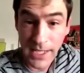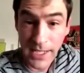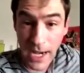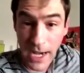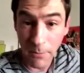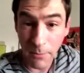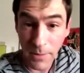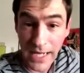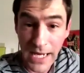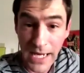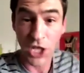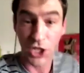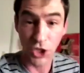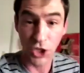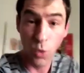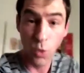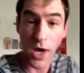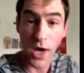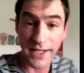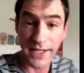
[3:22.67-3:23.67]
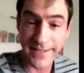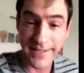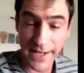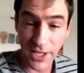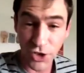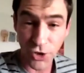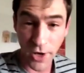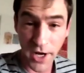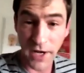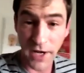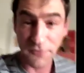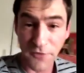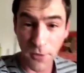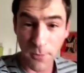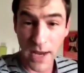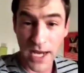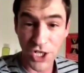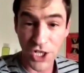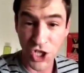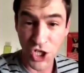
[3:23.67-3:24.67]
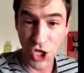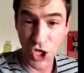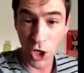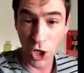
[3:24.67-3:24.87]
me. You want to take credit for my shirt?